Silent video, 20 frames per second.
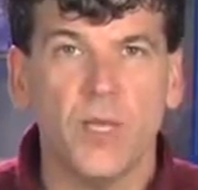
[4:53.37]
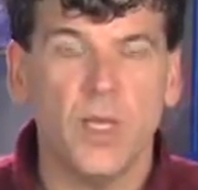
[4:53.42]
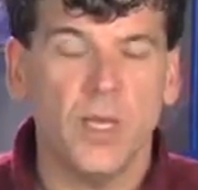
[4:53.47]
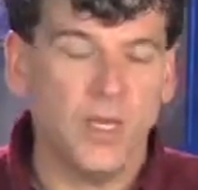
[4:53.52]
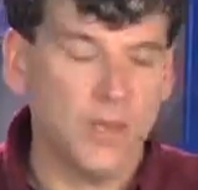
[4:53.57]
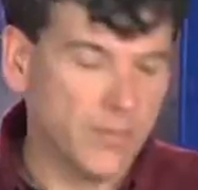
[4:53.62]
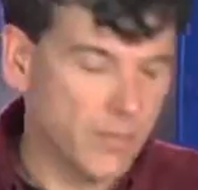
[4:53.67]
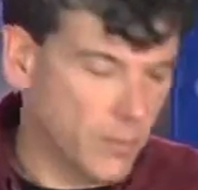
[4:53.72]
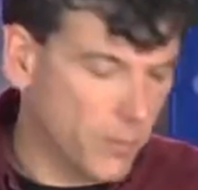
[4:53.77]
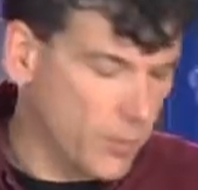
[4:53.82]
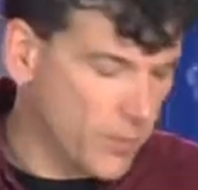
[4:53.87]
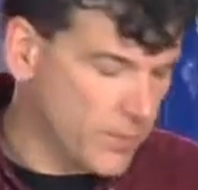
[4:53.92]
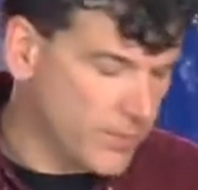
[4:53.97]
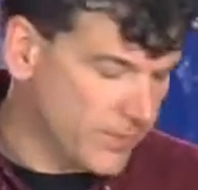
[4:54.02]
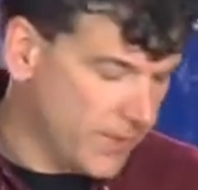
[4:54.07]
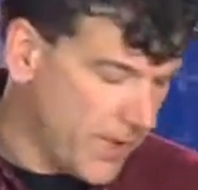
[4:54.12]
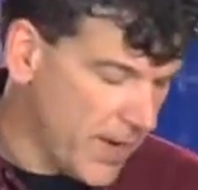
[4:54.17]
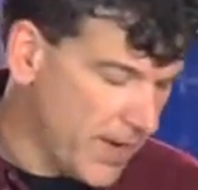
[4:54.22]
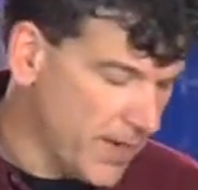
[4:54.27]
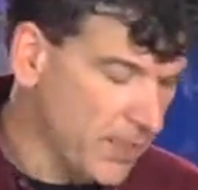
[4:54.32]
And of course,
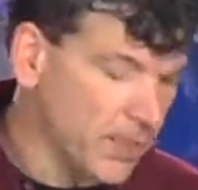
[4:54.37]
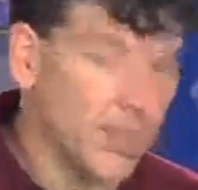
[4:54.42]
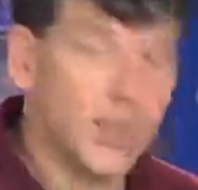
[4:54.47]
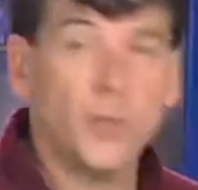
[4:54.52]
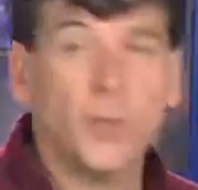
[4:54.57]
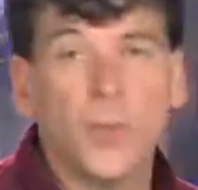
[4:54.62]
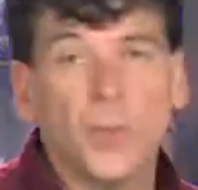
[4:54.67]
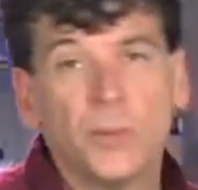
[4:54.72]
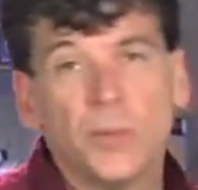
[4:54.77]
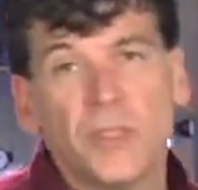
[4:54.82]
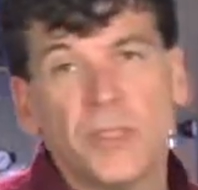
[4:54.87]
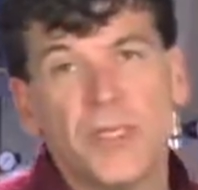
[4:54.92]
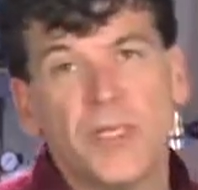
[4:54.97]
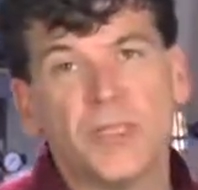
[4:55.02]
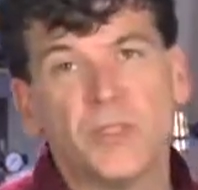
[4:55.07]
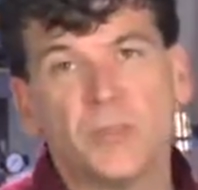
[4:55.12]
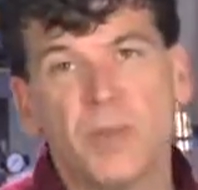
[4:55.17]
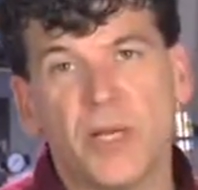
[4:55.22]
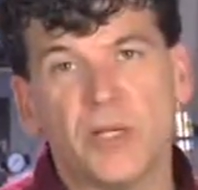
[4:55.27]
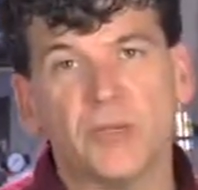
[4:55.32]
finally, we will need
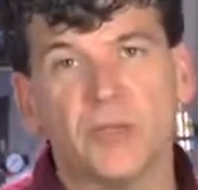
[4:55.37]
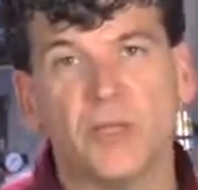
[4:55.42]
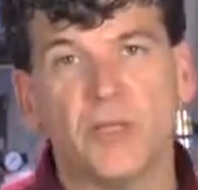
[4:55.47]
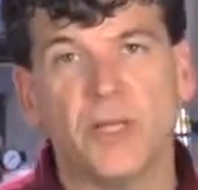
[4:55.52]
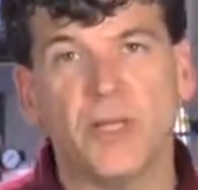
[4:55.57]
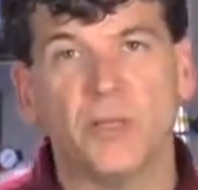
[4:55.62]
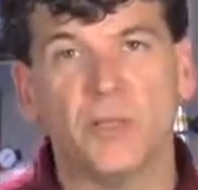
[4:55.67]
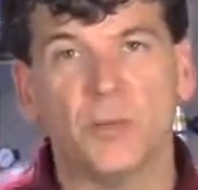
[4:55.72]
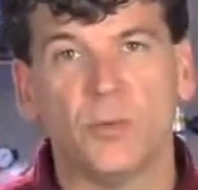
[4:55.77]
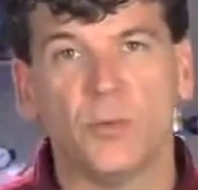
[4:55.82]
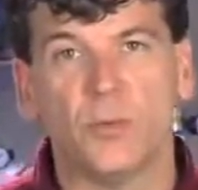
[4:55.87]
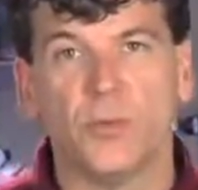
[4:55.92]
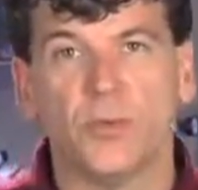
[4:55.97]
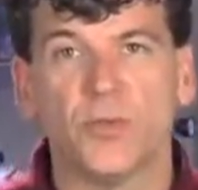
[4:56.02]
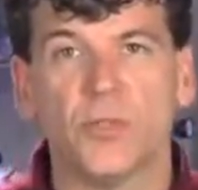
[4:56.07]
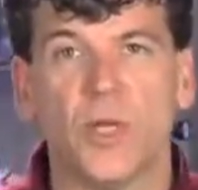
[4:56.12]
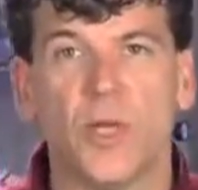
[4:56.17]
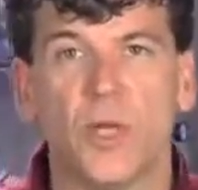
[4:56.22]
specialty tools.